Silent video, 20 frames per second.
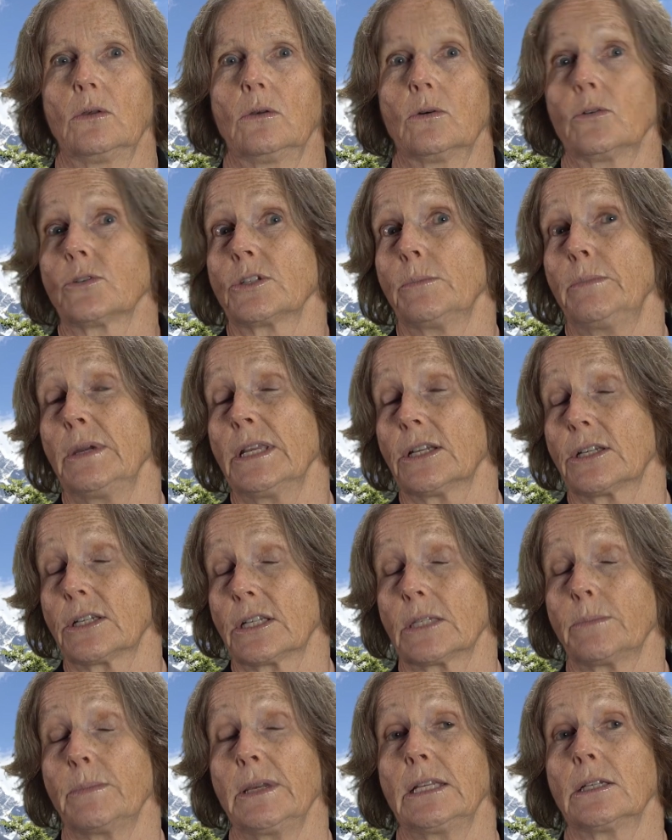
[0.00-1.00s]
Or is it better to
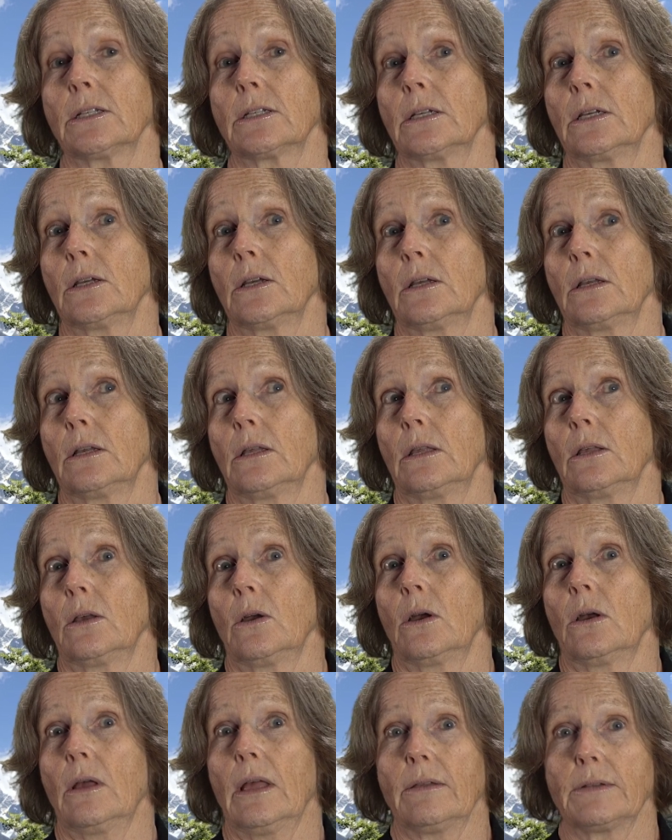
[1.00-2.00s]
spend
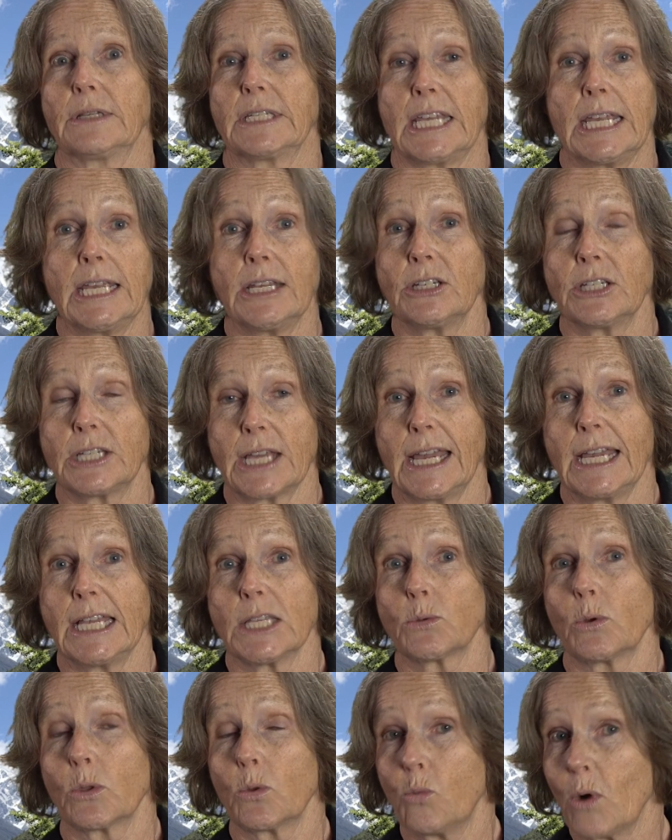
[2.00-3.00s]
10
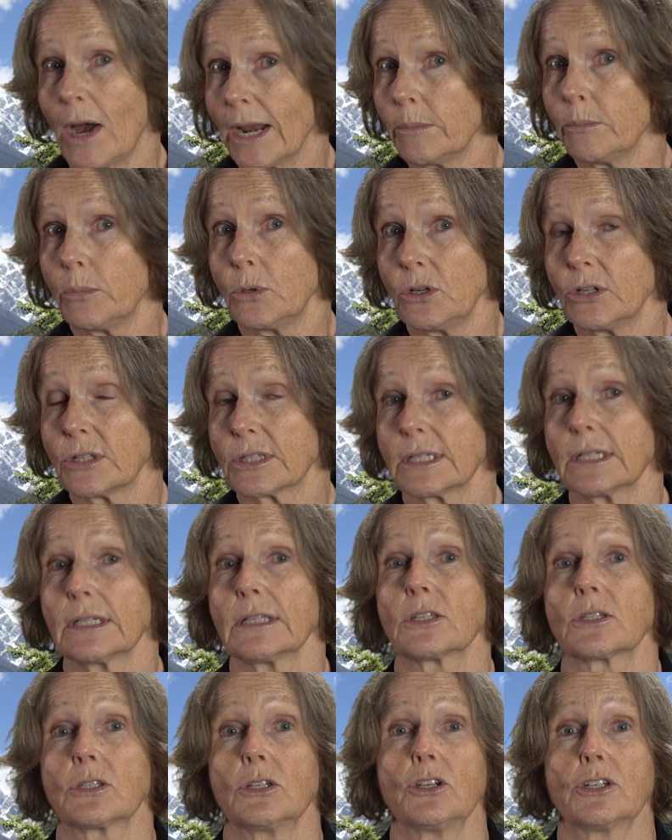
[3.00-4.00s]
days with one
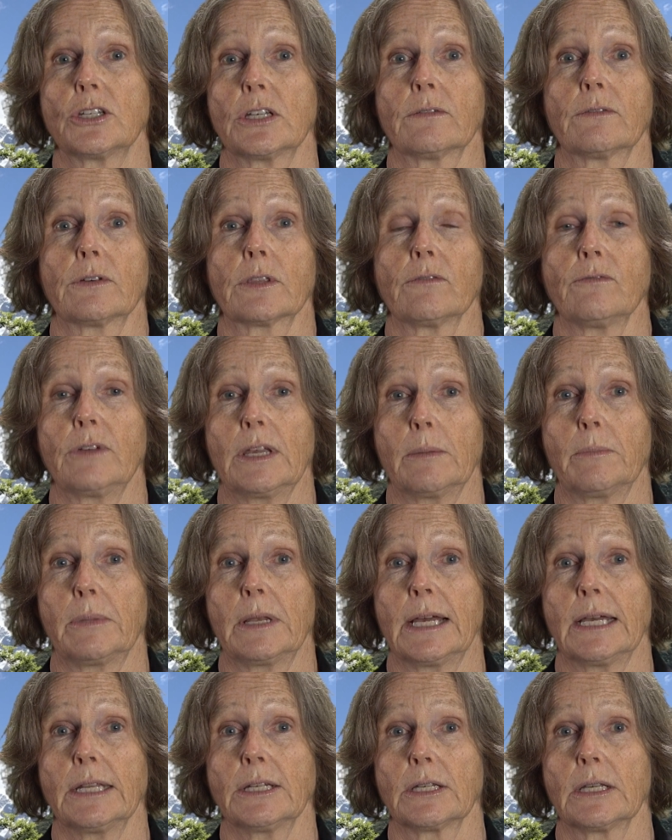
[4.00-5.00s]
person searching for the rare
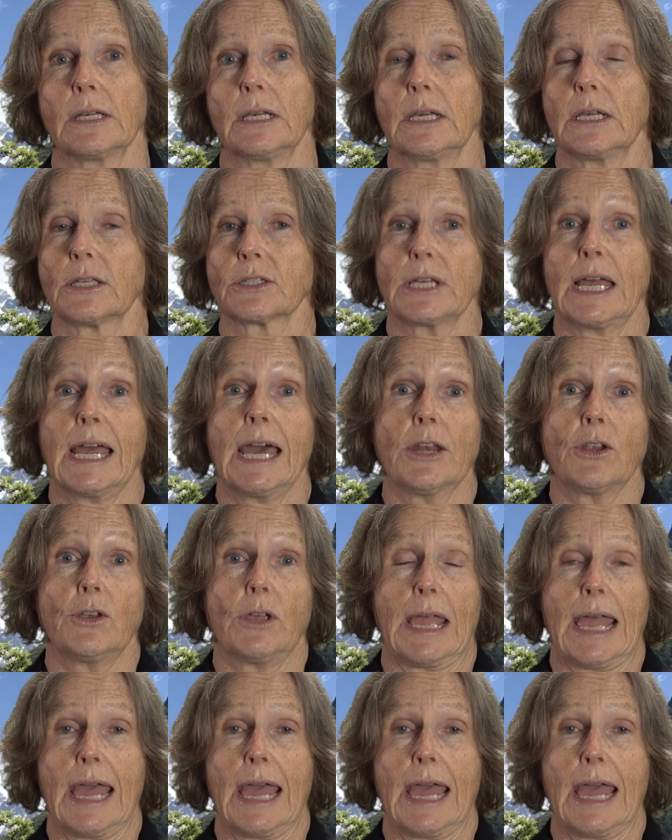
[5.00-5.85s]
plant? So how do